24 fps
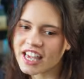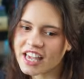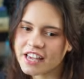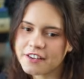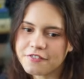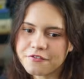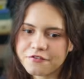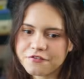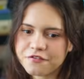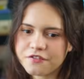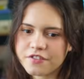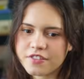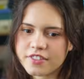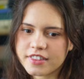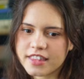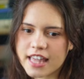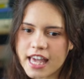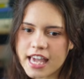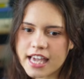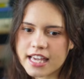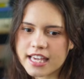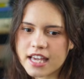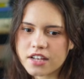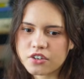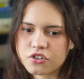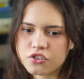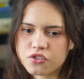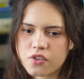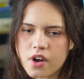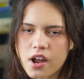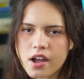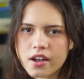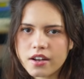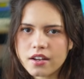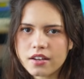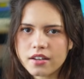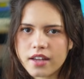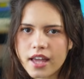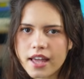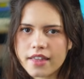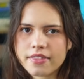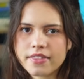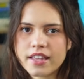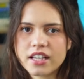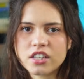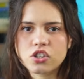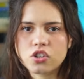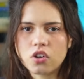If they get drunk
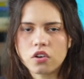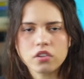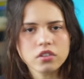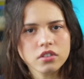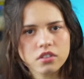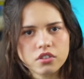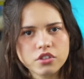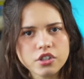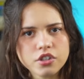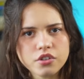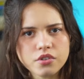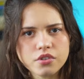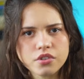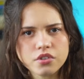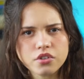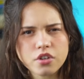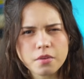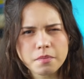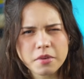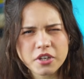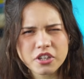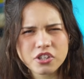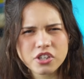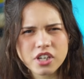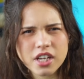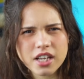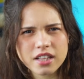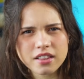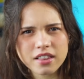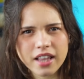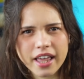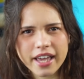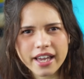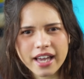and they don't do stupid shit,